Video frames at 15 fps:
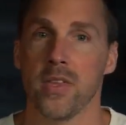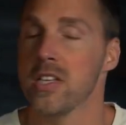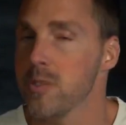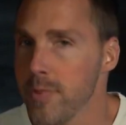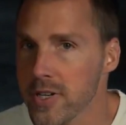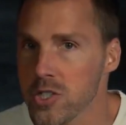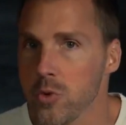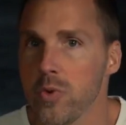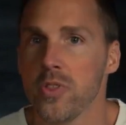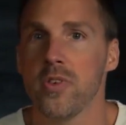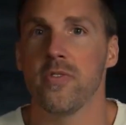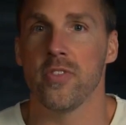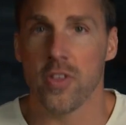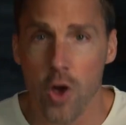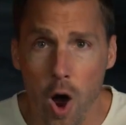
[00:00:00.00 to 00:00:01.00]
especially when
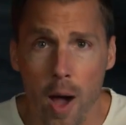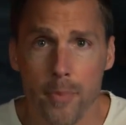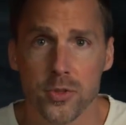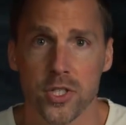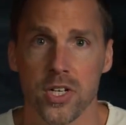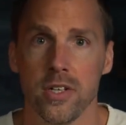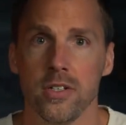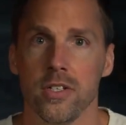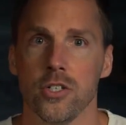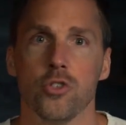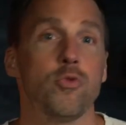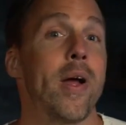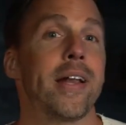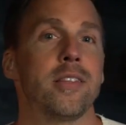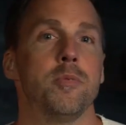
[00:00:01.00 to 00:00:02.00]
you have the option to
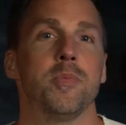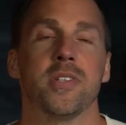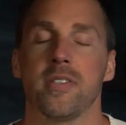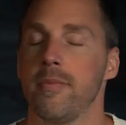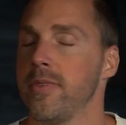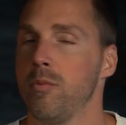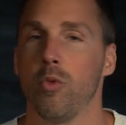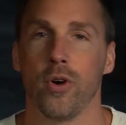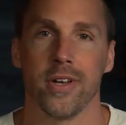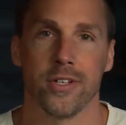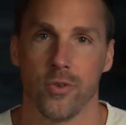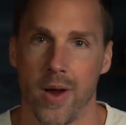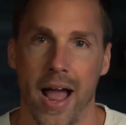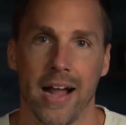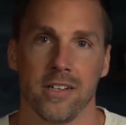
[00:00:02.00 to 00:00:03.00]
direct them to something more
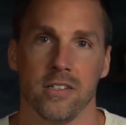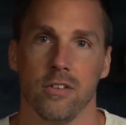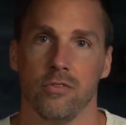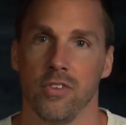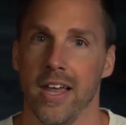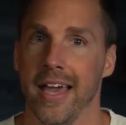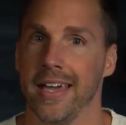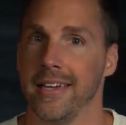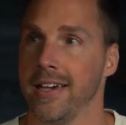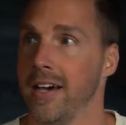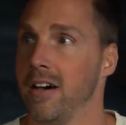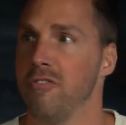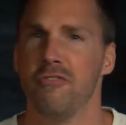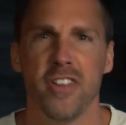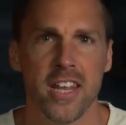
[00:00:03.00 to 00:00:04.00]
interactive, like
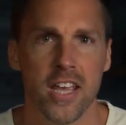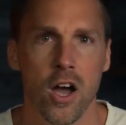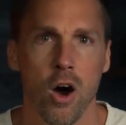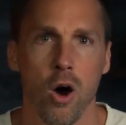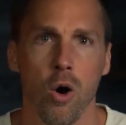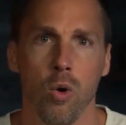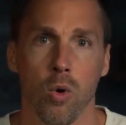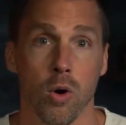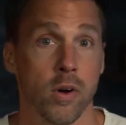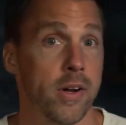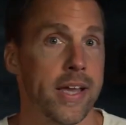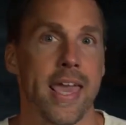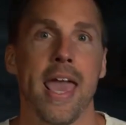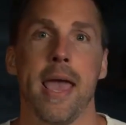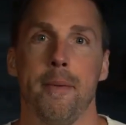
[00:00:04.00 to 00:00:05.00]
a video or
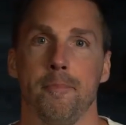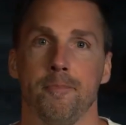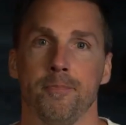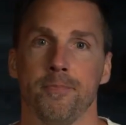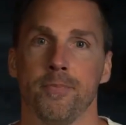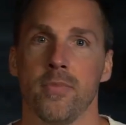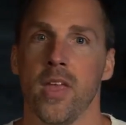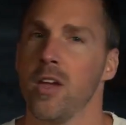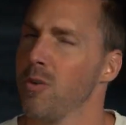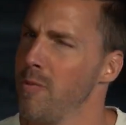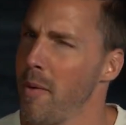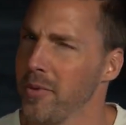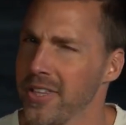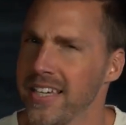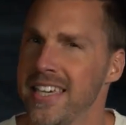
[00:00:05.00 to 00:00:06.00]
a game.
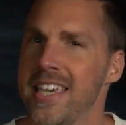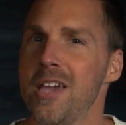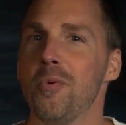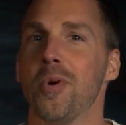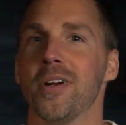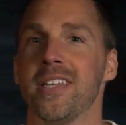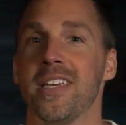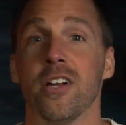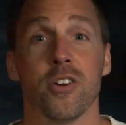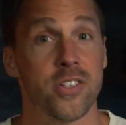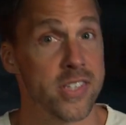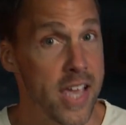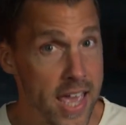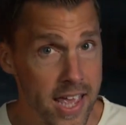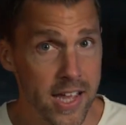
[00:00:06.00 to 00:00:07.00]
Remember, the keyword here
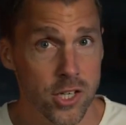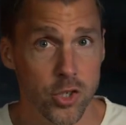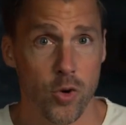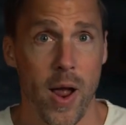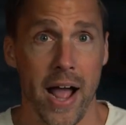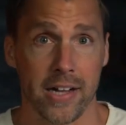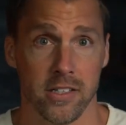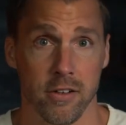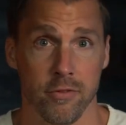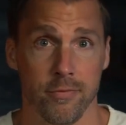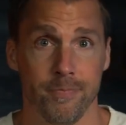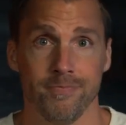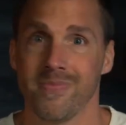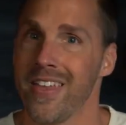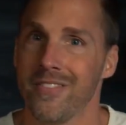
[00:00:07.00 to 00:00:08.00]
is interactive.
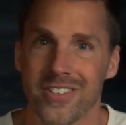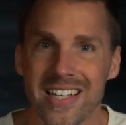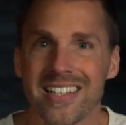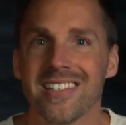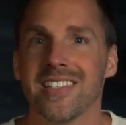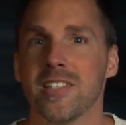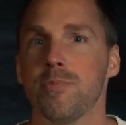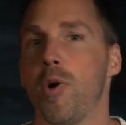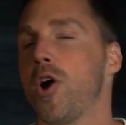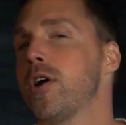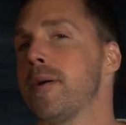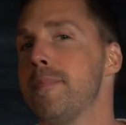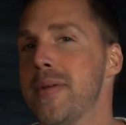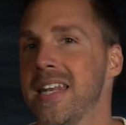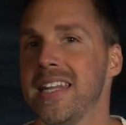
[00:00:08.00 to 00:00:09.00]
If it doesn't spark
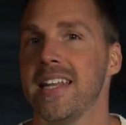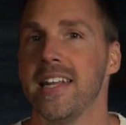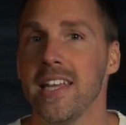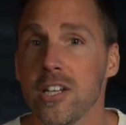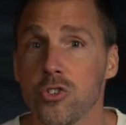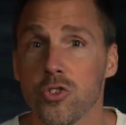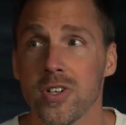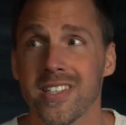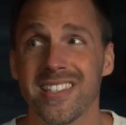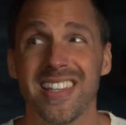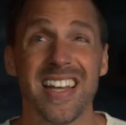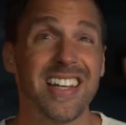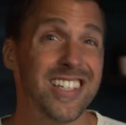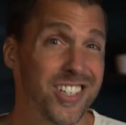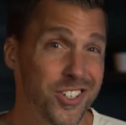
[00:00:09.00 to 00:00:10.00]
immediate interest,
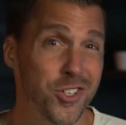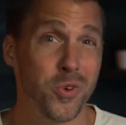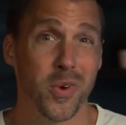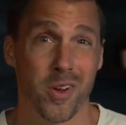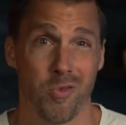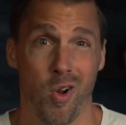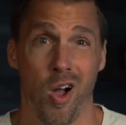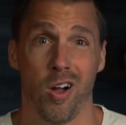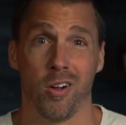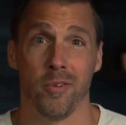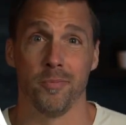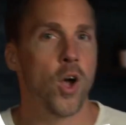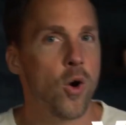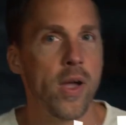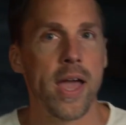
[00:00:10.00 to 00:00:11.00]
then you're doing it wrong.
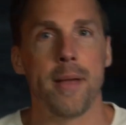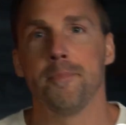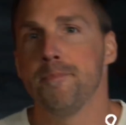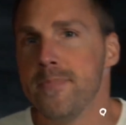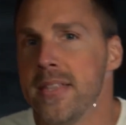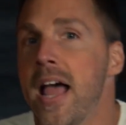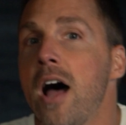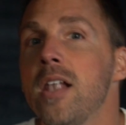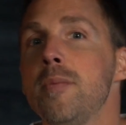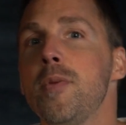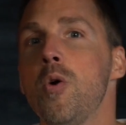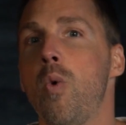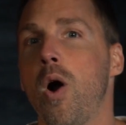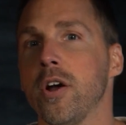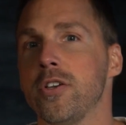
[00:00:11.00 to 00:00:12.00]
Okay, now let me
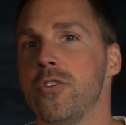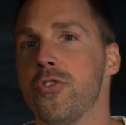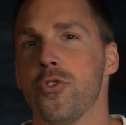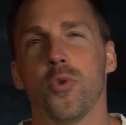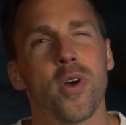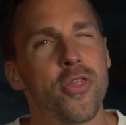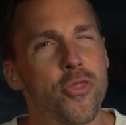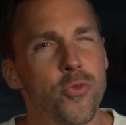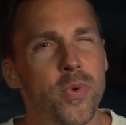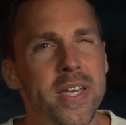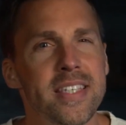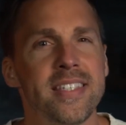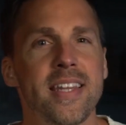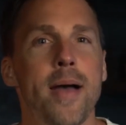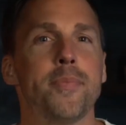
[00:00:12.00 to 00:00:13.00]
walk you through a
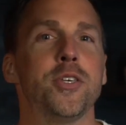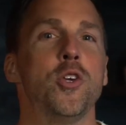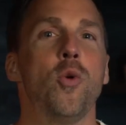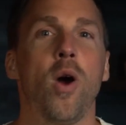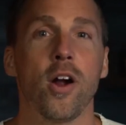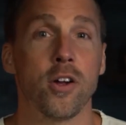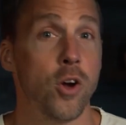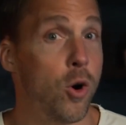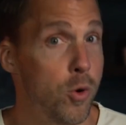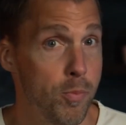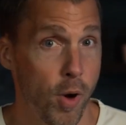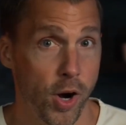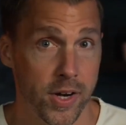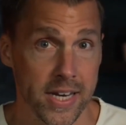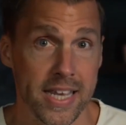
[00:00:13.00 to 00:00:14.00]
3-step QR code
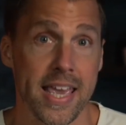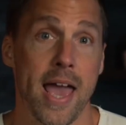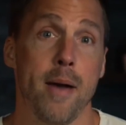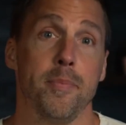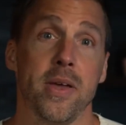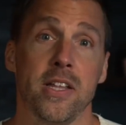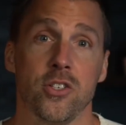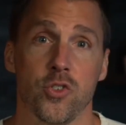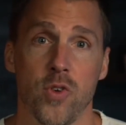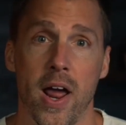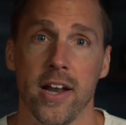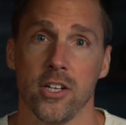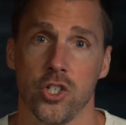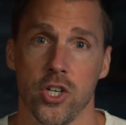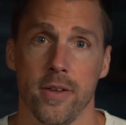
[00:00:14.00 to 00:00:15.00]
marketing campaign
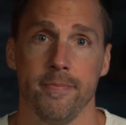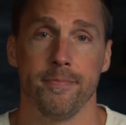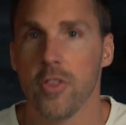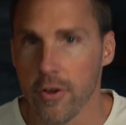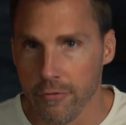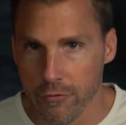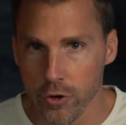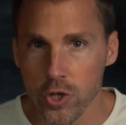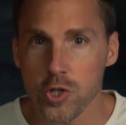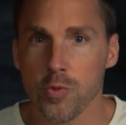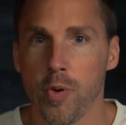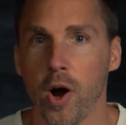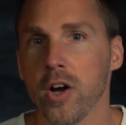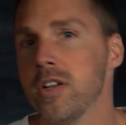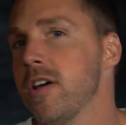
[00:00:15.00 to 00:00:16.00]
strategy. The first
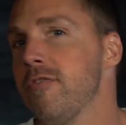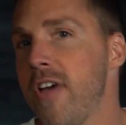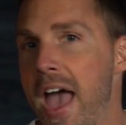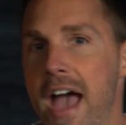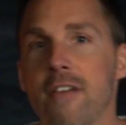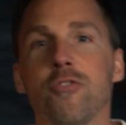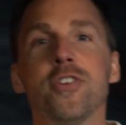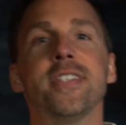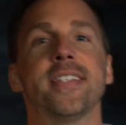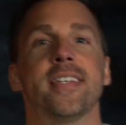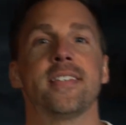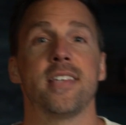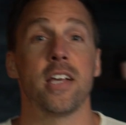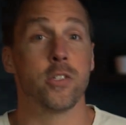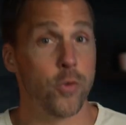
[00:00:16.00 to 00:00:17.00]
part of every
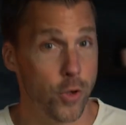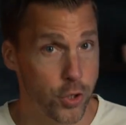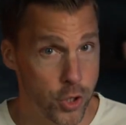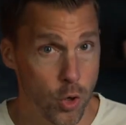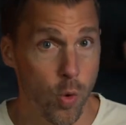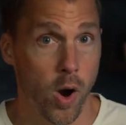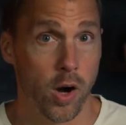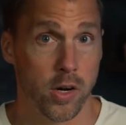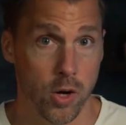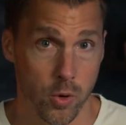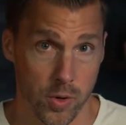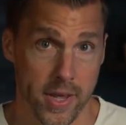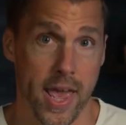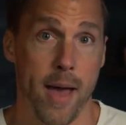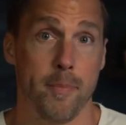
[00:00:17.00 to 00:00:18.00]
successful QR
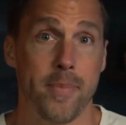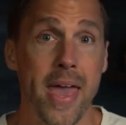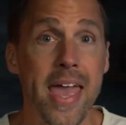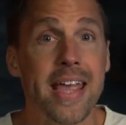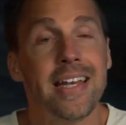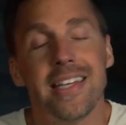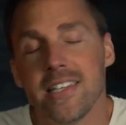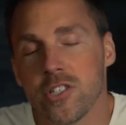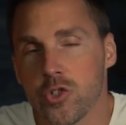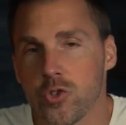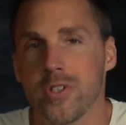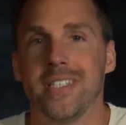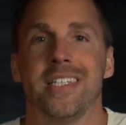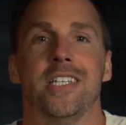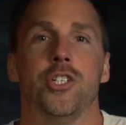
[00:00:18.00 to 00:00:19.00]
code campaign is
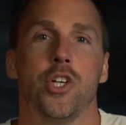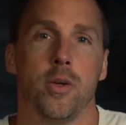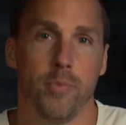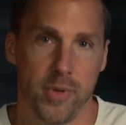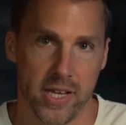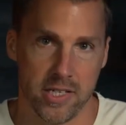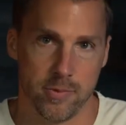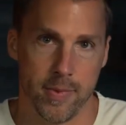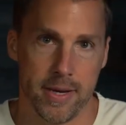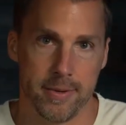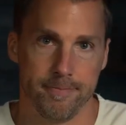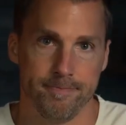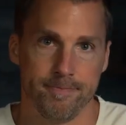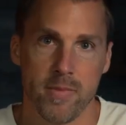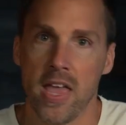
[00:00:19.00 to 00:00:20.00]
strategic placement.
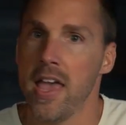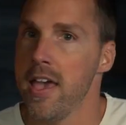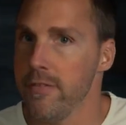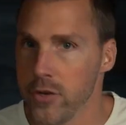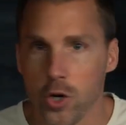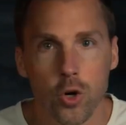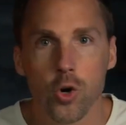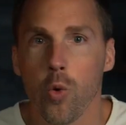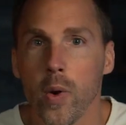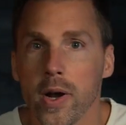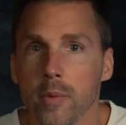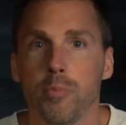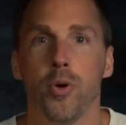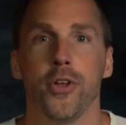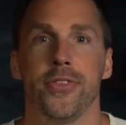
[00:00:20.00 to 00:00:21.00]
If you don't know where
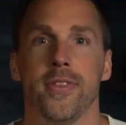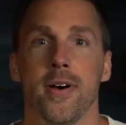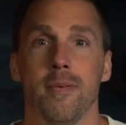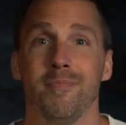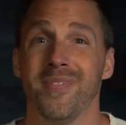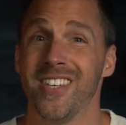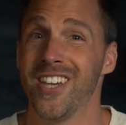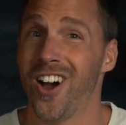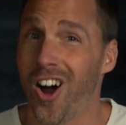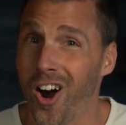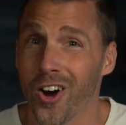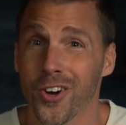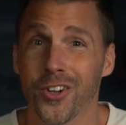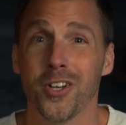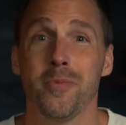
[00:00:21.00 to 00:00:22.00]
to put them, you
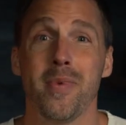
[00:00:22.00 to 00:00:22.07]
aren't going